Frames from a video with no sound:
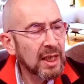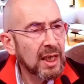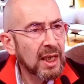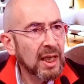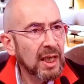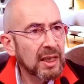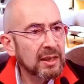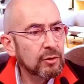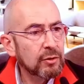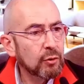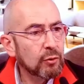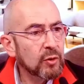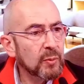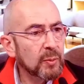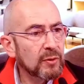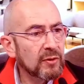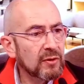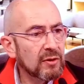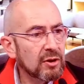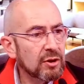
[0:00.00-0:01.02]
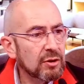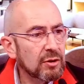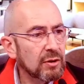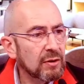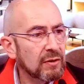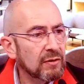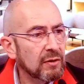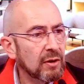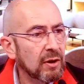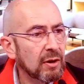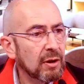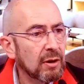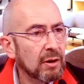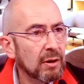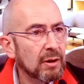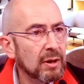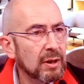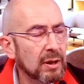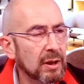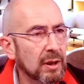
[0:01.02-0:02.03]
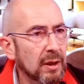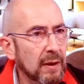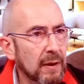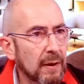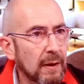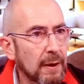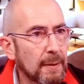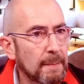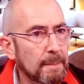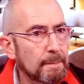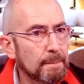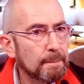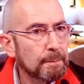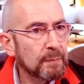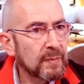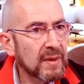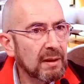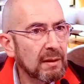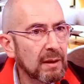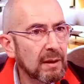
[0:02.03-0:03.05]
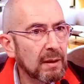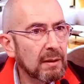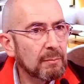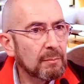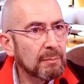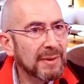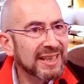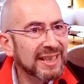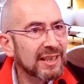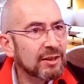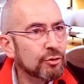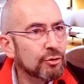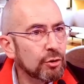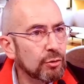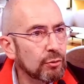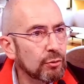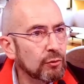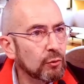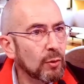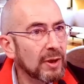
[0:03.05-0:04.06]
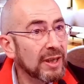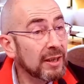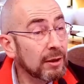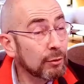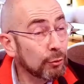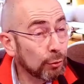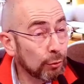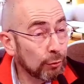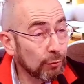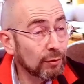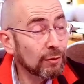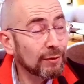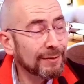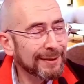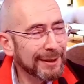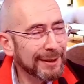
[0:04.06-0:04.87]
And those positions are managers or leaders